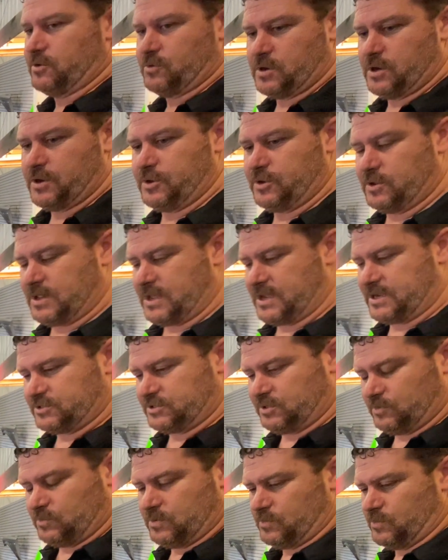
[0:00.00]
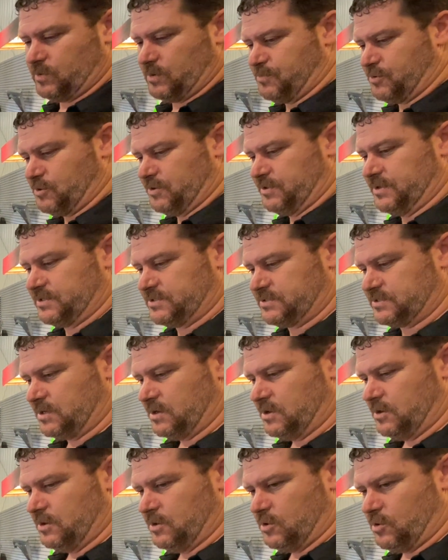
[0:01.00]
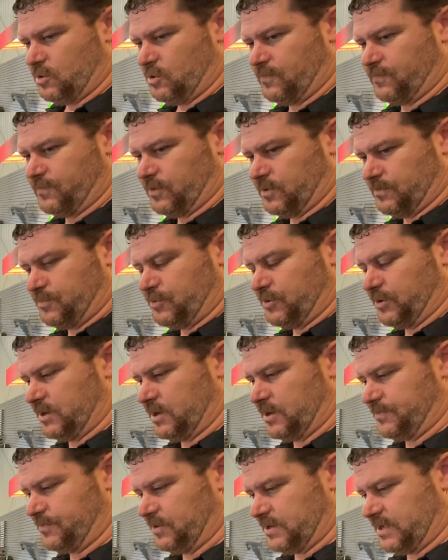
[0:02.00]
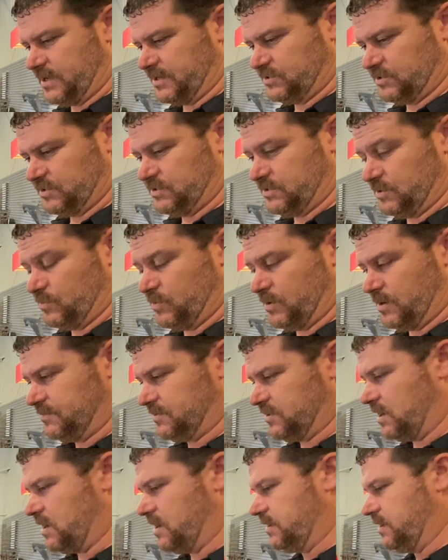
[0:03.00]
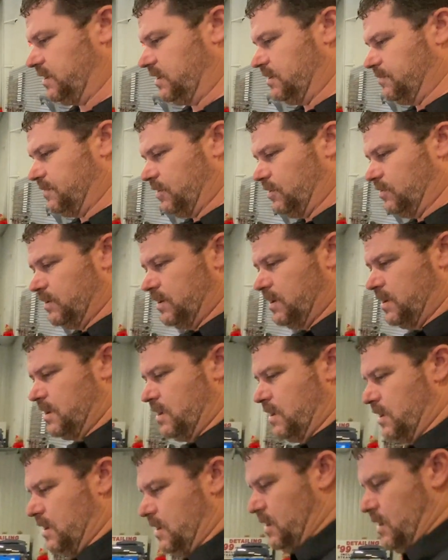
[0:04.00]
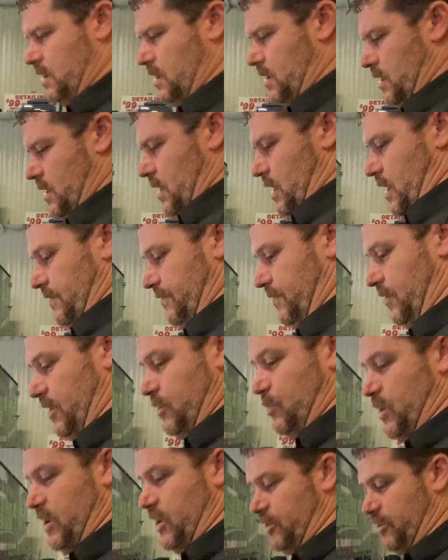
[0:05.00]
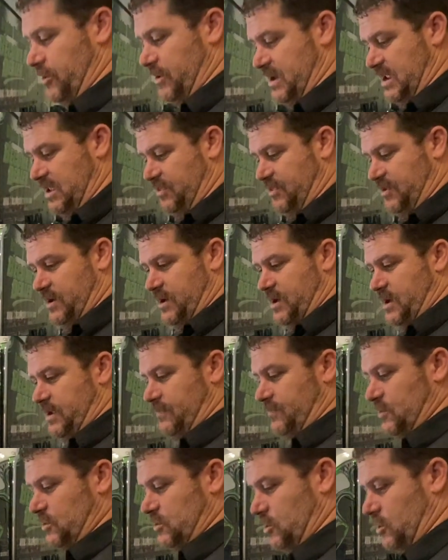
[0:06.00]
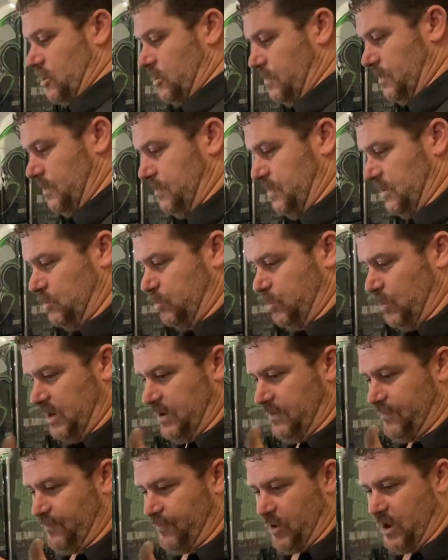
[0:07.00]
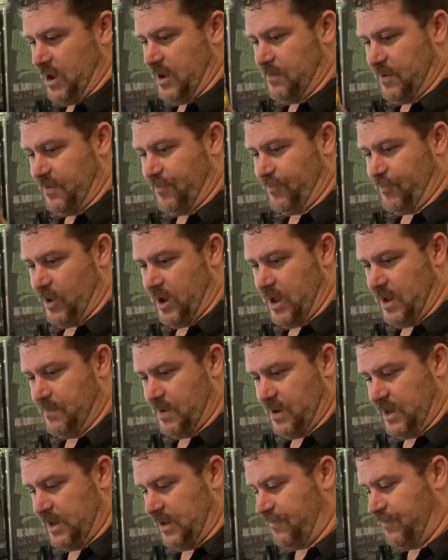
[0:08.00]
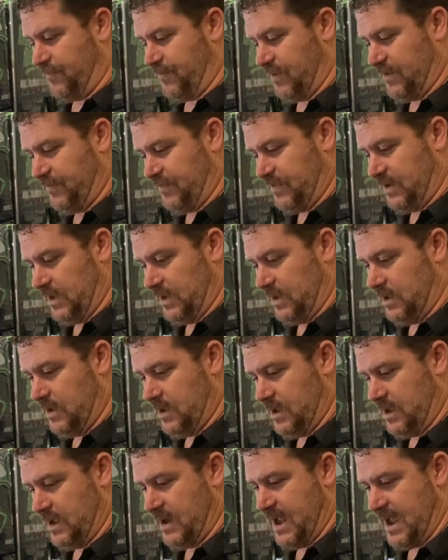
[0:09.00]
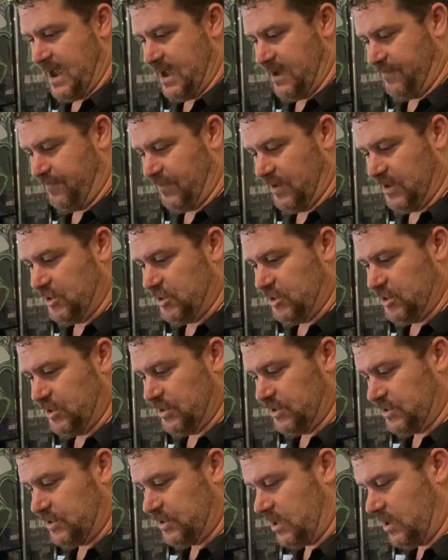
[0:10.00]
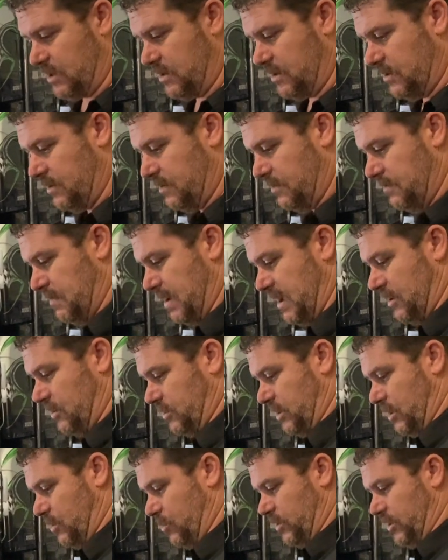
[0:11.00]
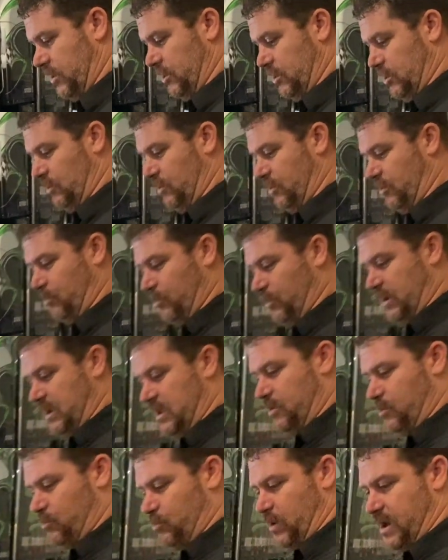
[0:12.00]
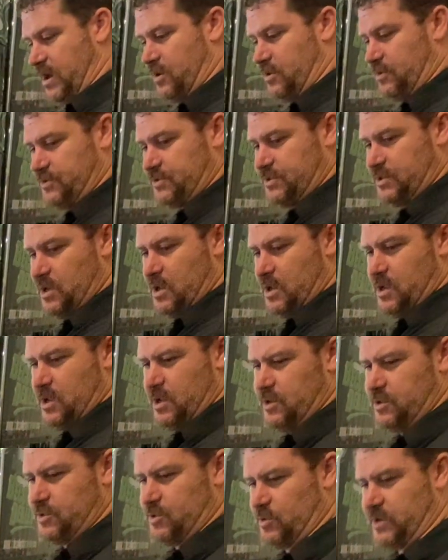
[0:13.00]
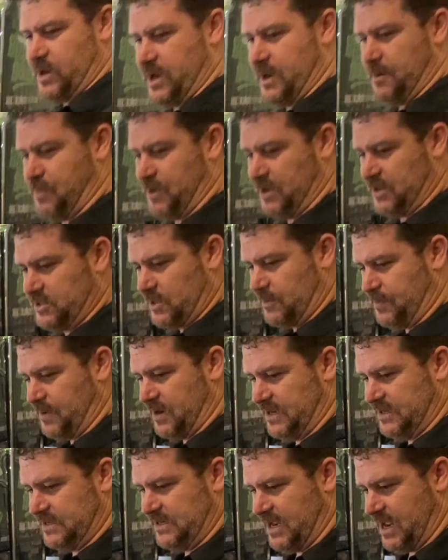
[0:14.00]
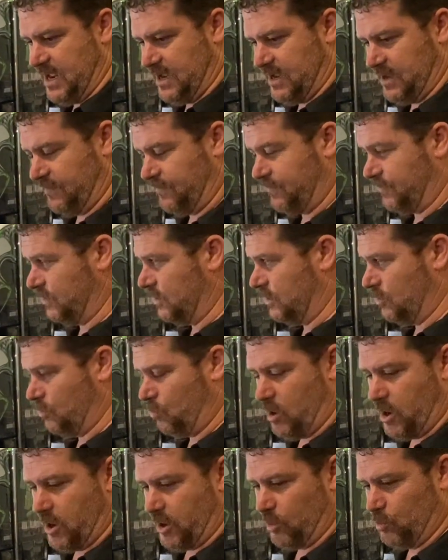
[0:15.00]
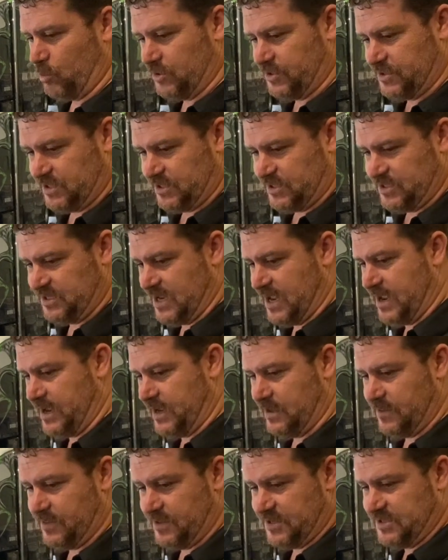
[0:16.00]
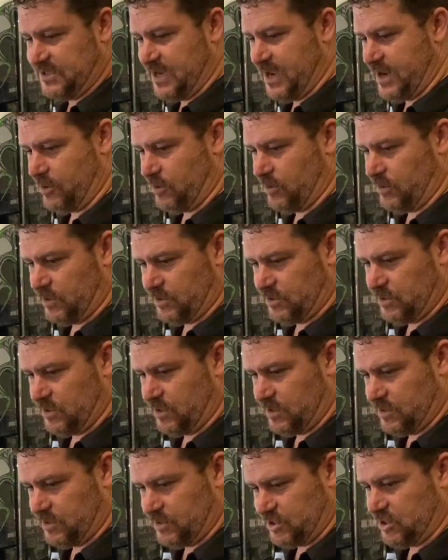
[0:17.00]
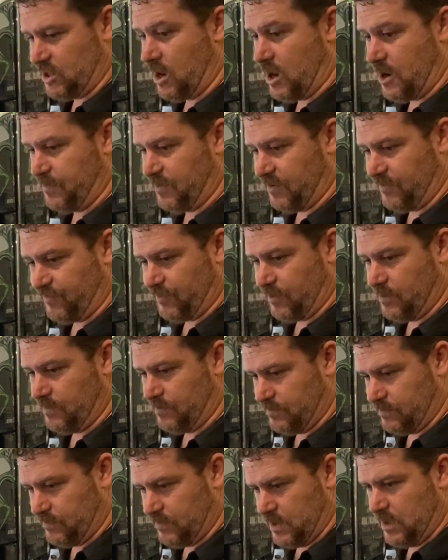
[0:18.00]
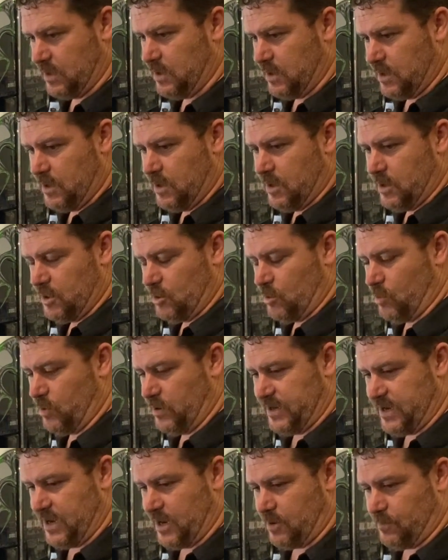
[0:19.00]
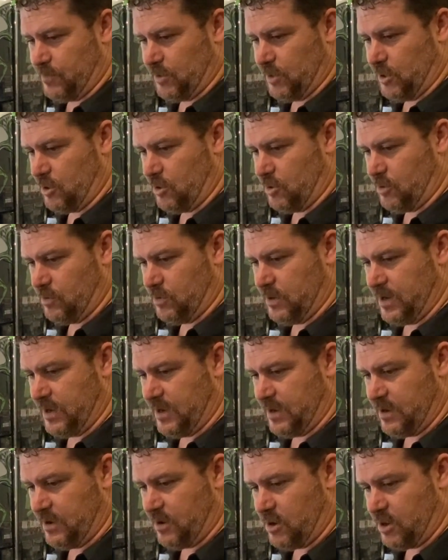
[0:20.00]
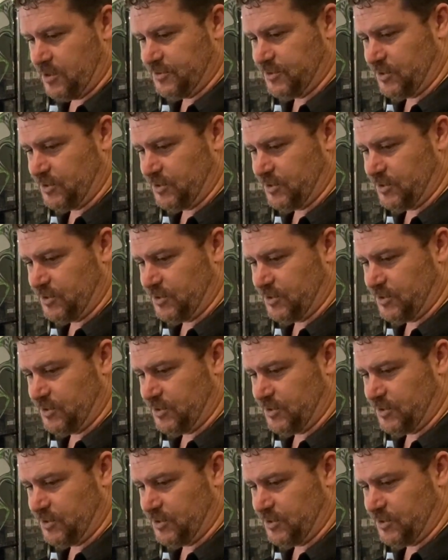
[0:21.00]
on, you'll actually, when we pull this over and put it up, you'll actually see what I'm talking about. I've already went underneath and I determined between frame and frame, I need 50.5 inches metal cut. We're gonna do 3 rails. So it kind of picks up any tank. If the water was to sag in the center, it's gonna stop it from going down below. Also